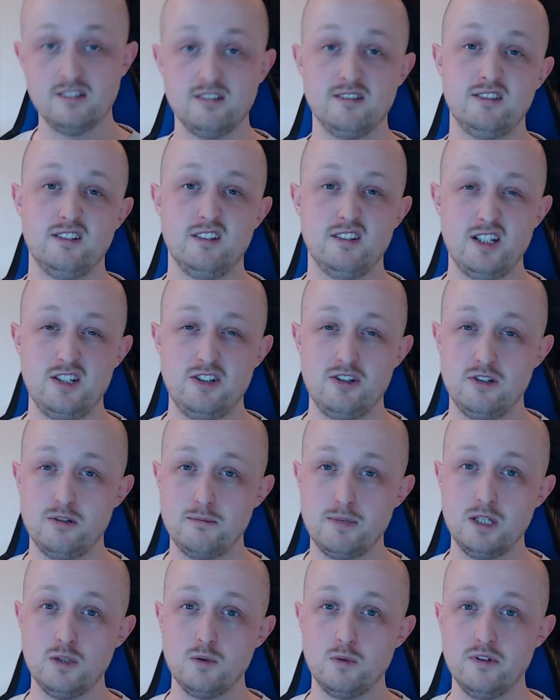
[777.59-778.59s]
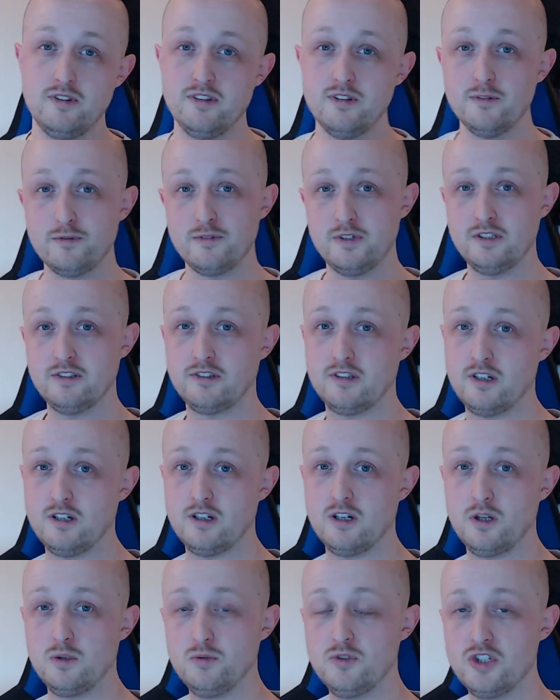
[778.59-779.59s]
that they should make one that fits their
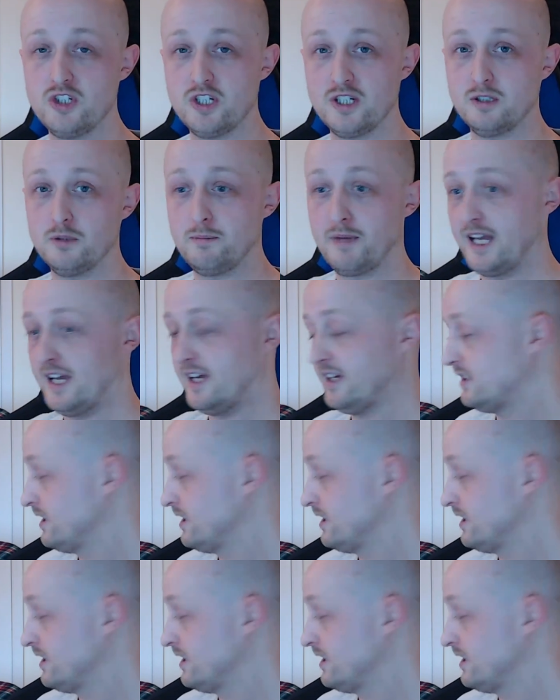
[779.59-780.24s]
own gel pad,